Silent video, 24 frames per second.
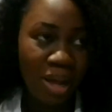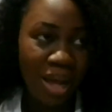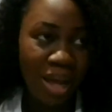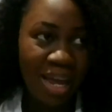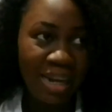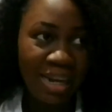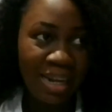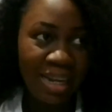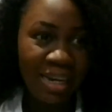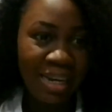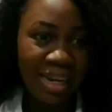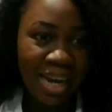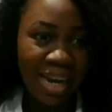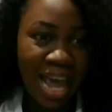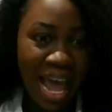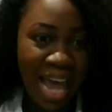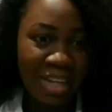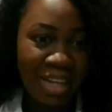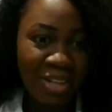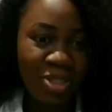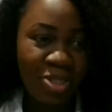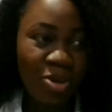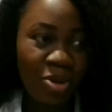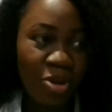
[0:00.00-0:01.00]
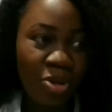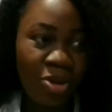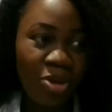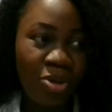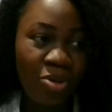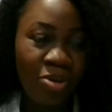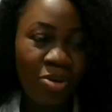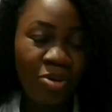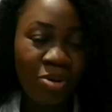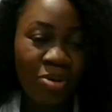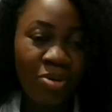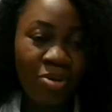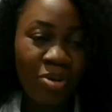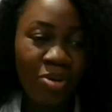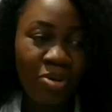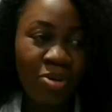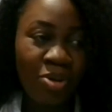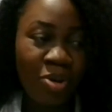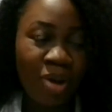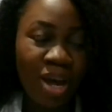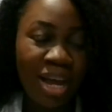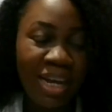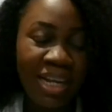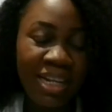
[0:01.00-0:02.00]
And then I saw you. You
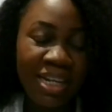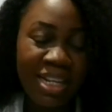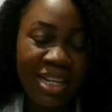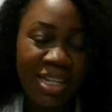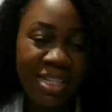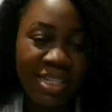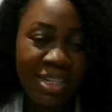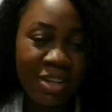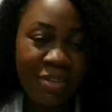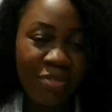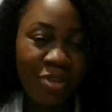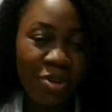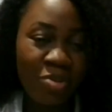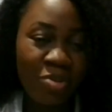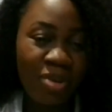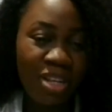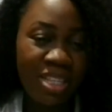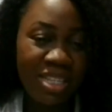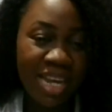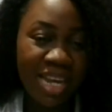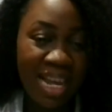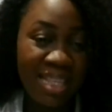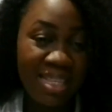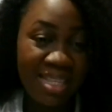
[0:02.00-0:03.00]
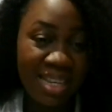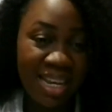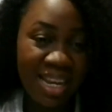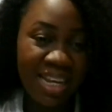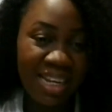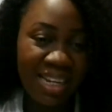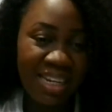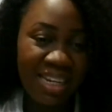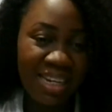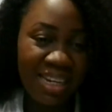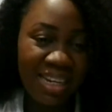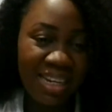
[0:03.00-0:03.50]
had an interview with Etienne.